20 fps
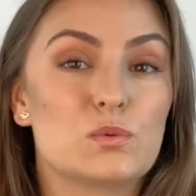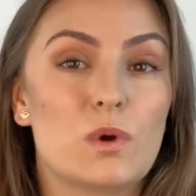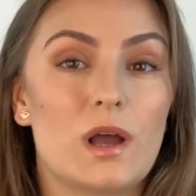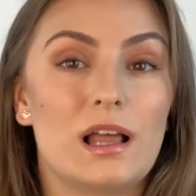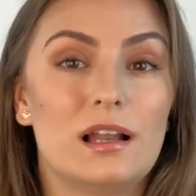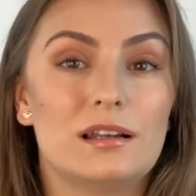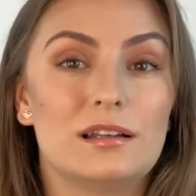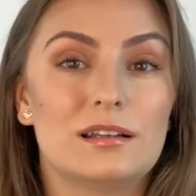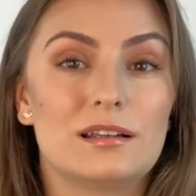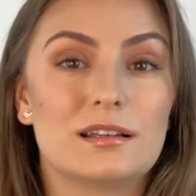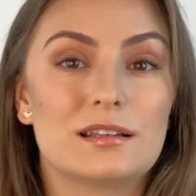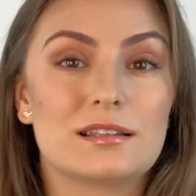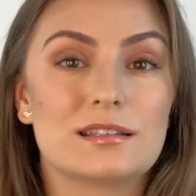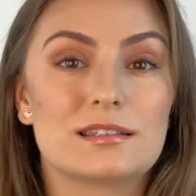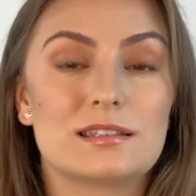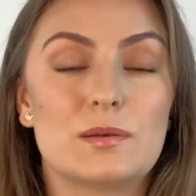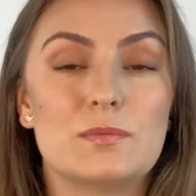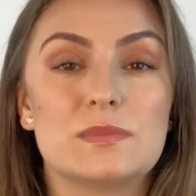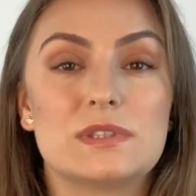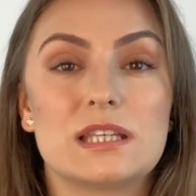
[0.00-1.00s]
well,
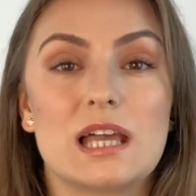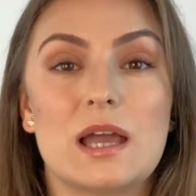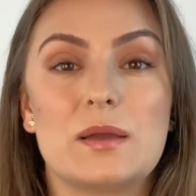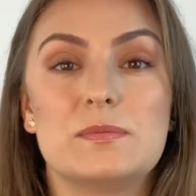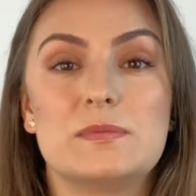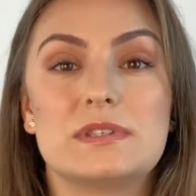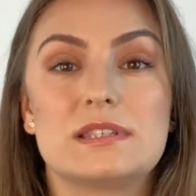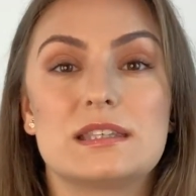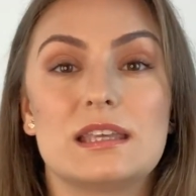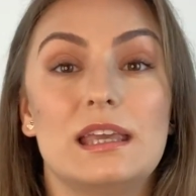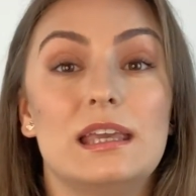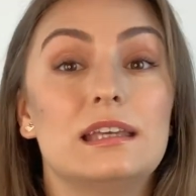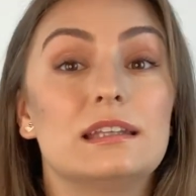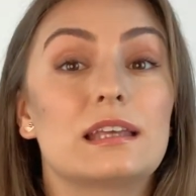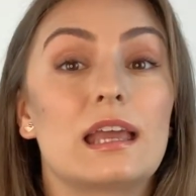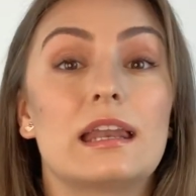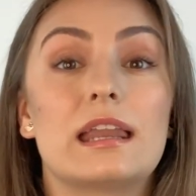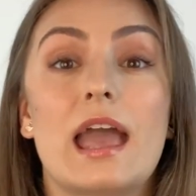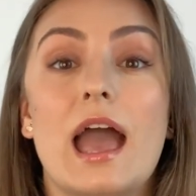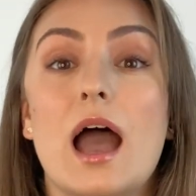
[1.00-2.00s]
sometimes
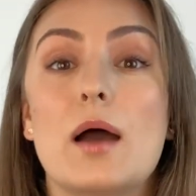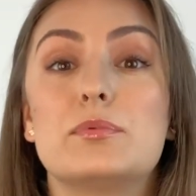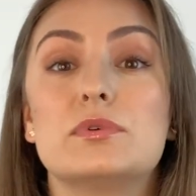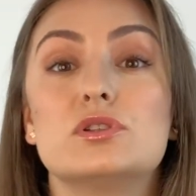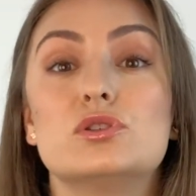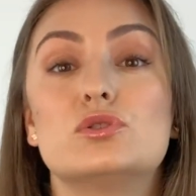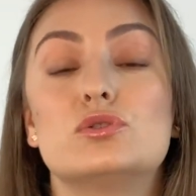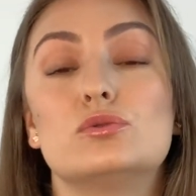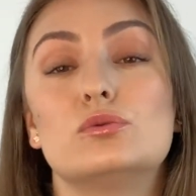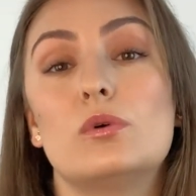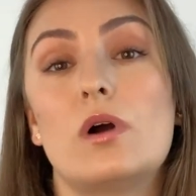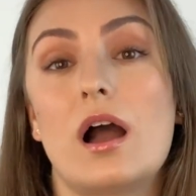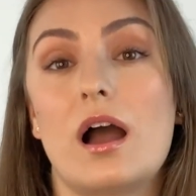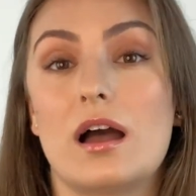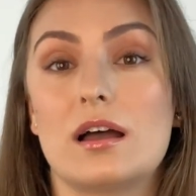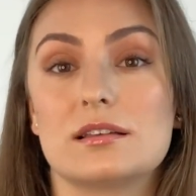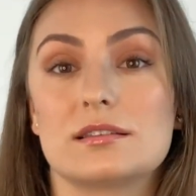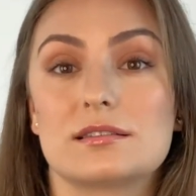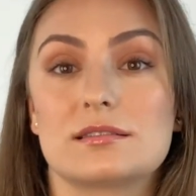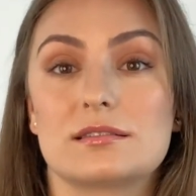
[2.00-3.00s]
it can happen to
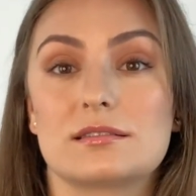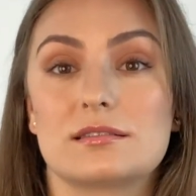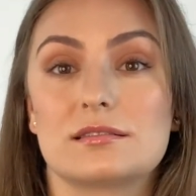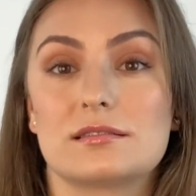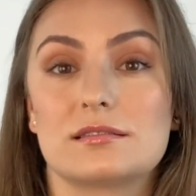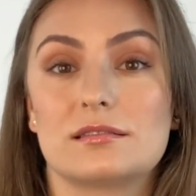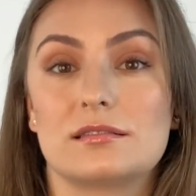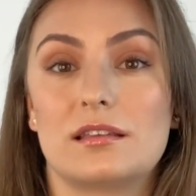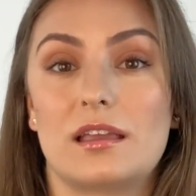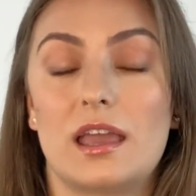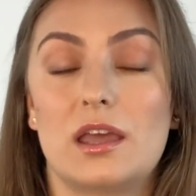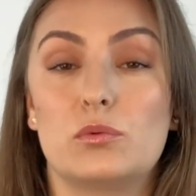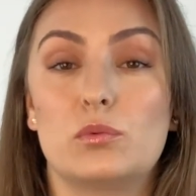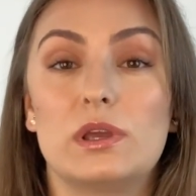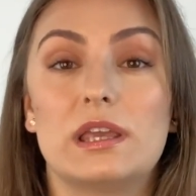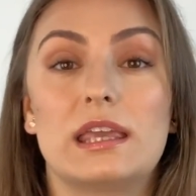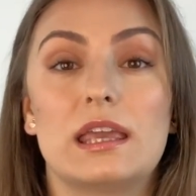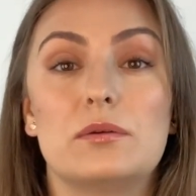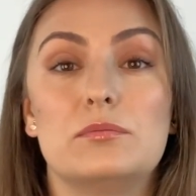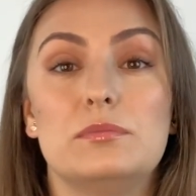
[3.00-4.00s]
us, and
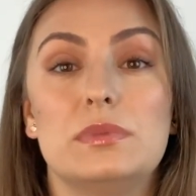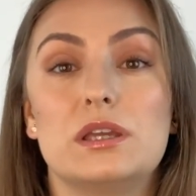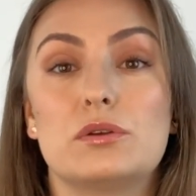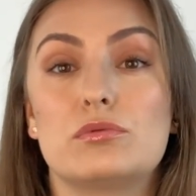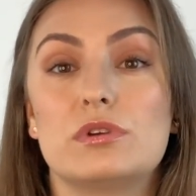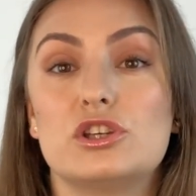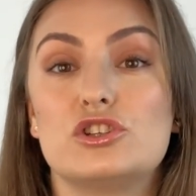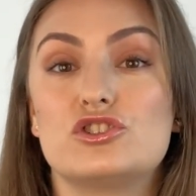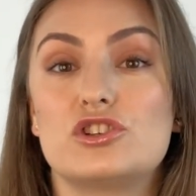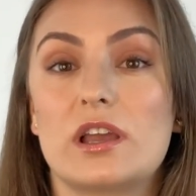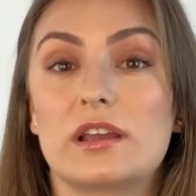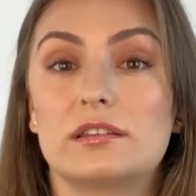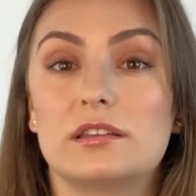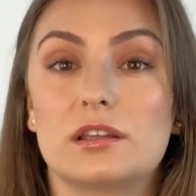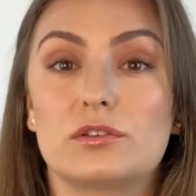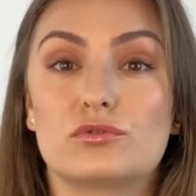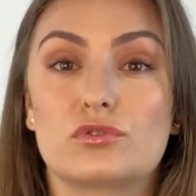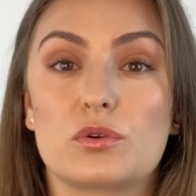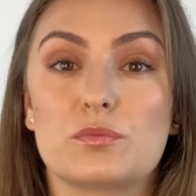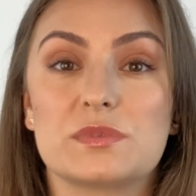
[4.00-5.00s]
we can be
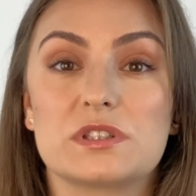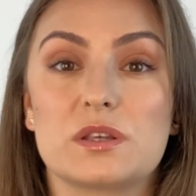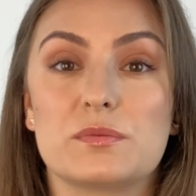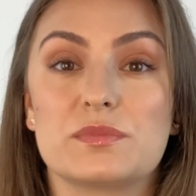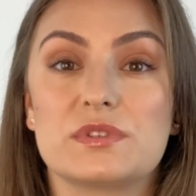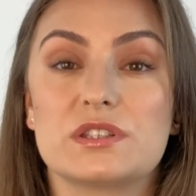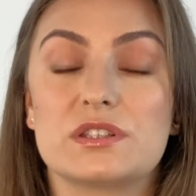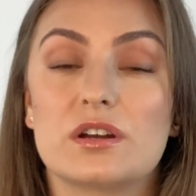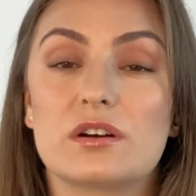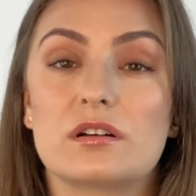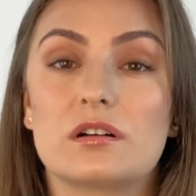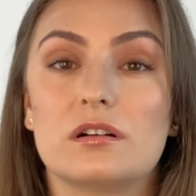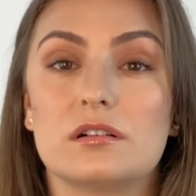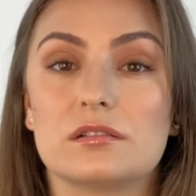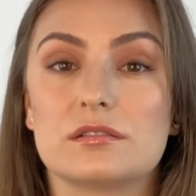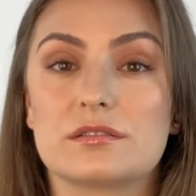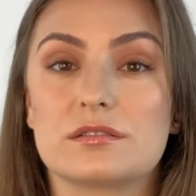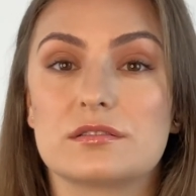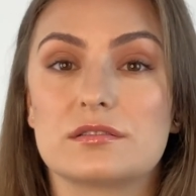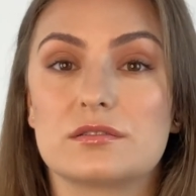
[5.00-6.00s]
rejected from some
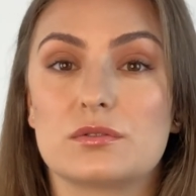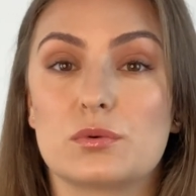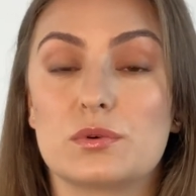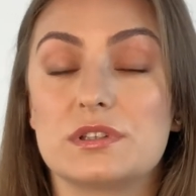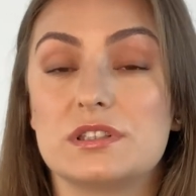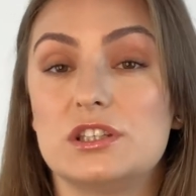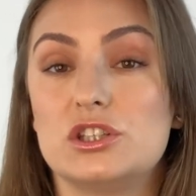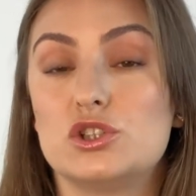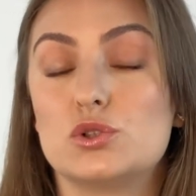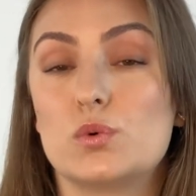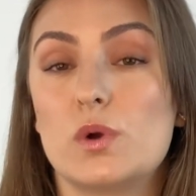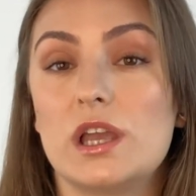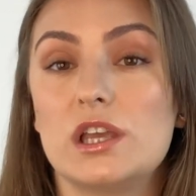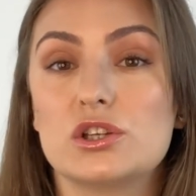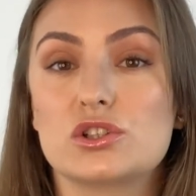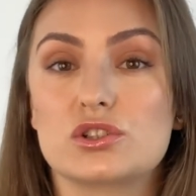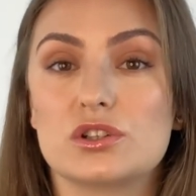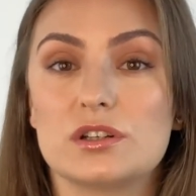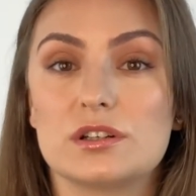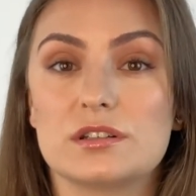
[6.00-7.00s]
circles or
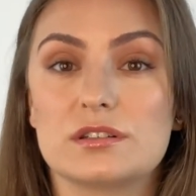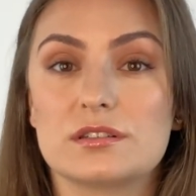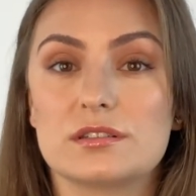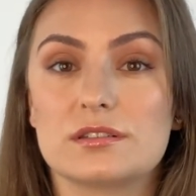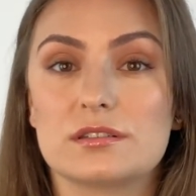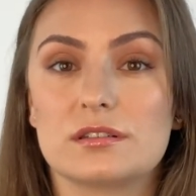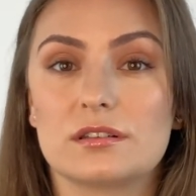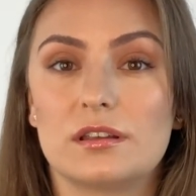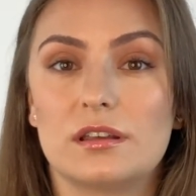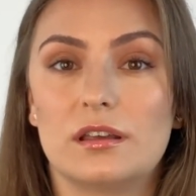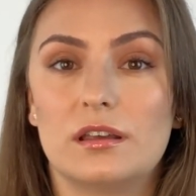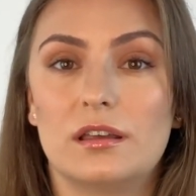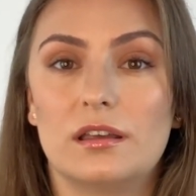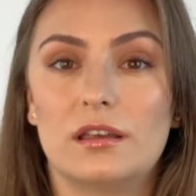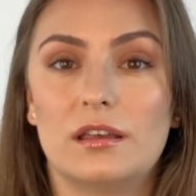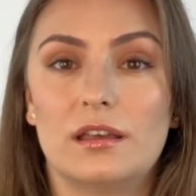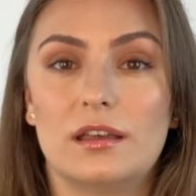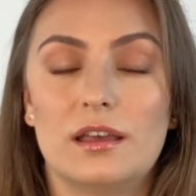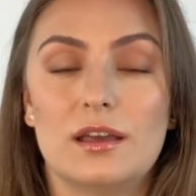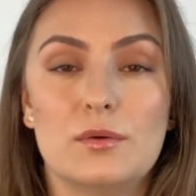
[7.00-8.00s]
situations.
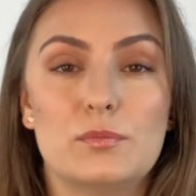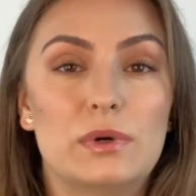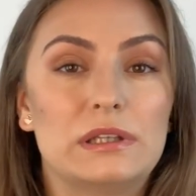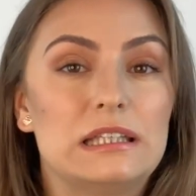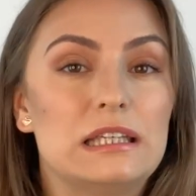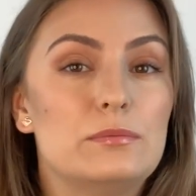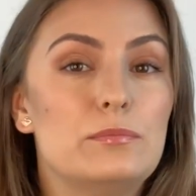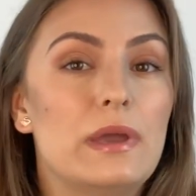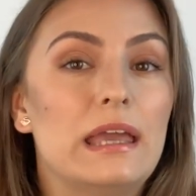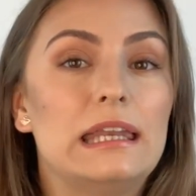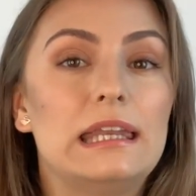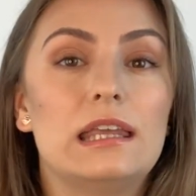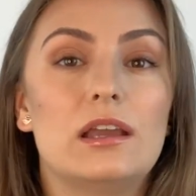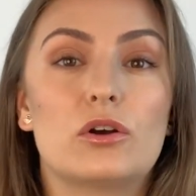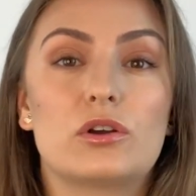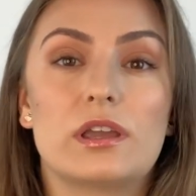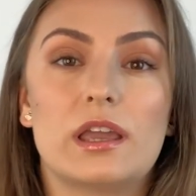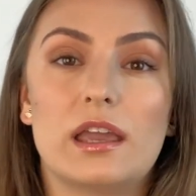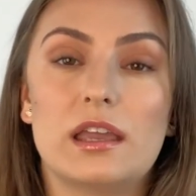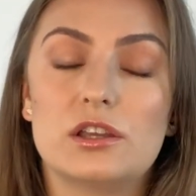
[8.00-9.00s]
But in many
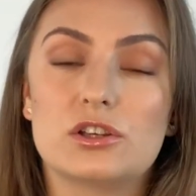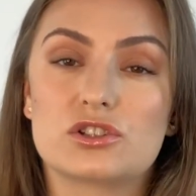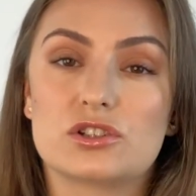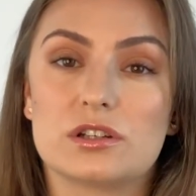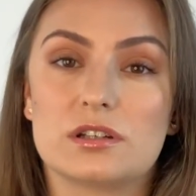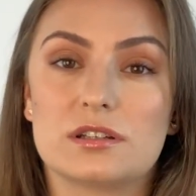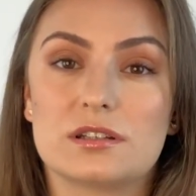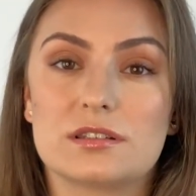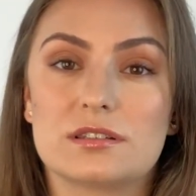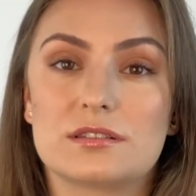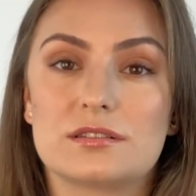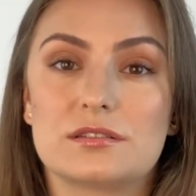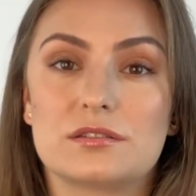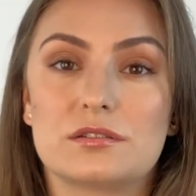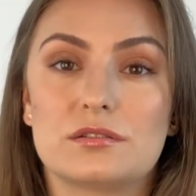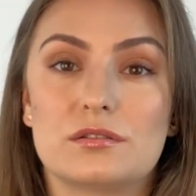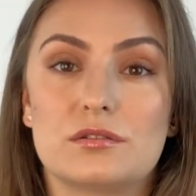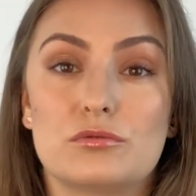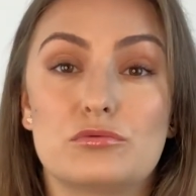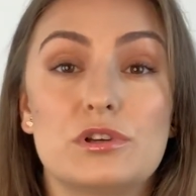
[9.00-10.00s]

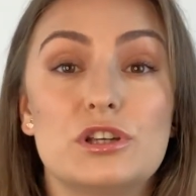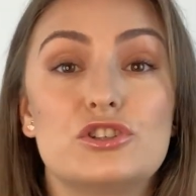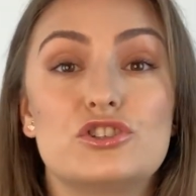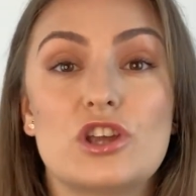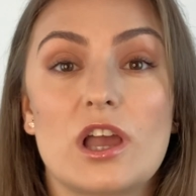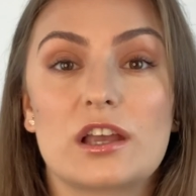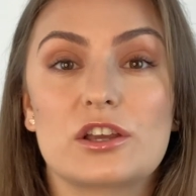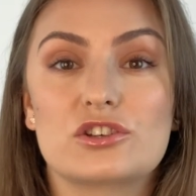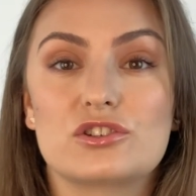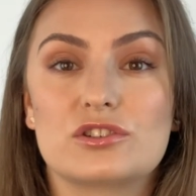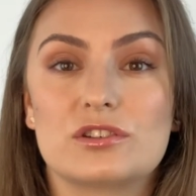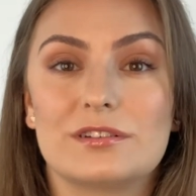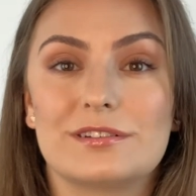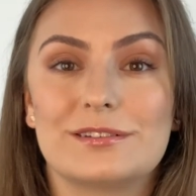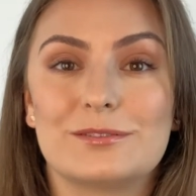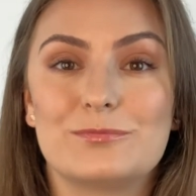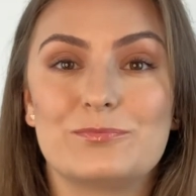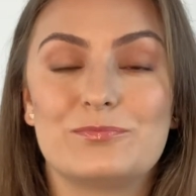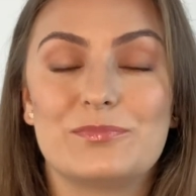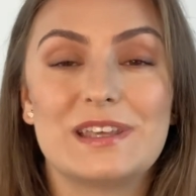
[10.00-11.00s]
occasions,
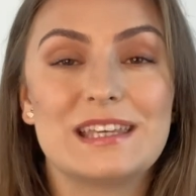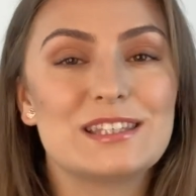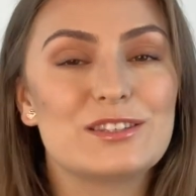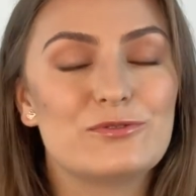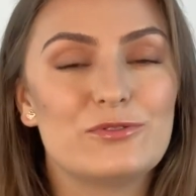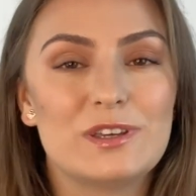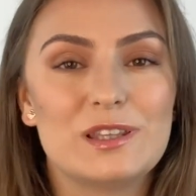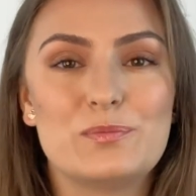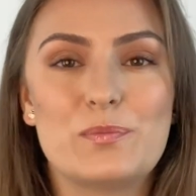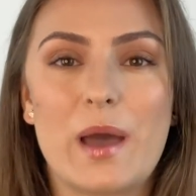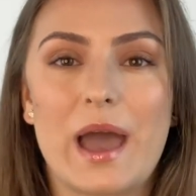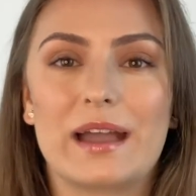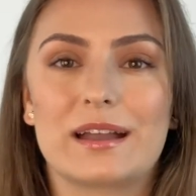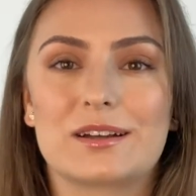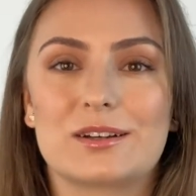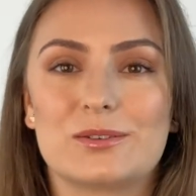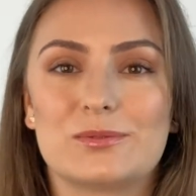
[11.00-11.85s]
rejection is feedback,